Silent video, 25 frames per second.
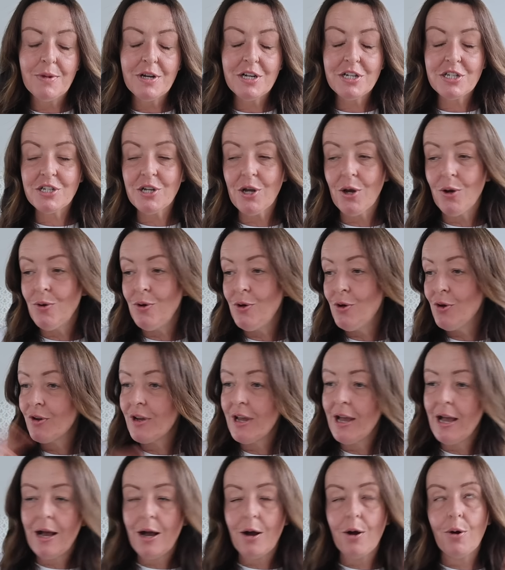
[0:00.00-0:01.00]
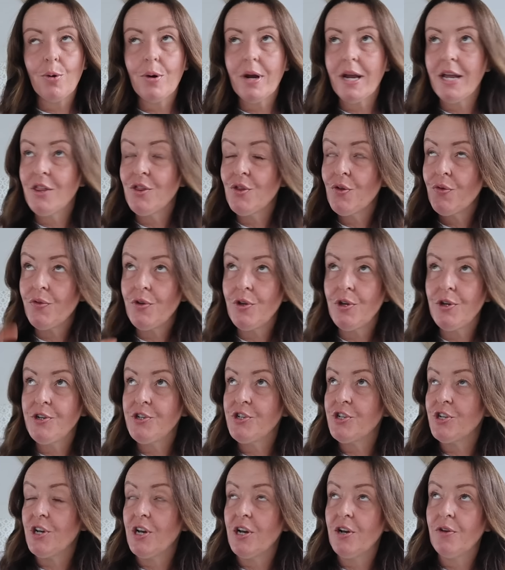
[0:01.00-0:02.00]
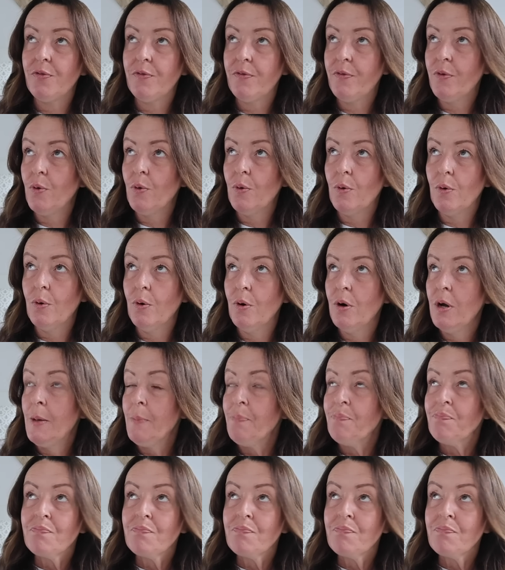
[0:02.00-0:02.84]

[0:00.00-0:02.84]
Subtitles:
So look out in the future for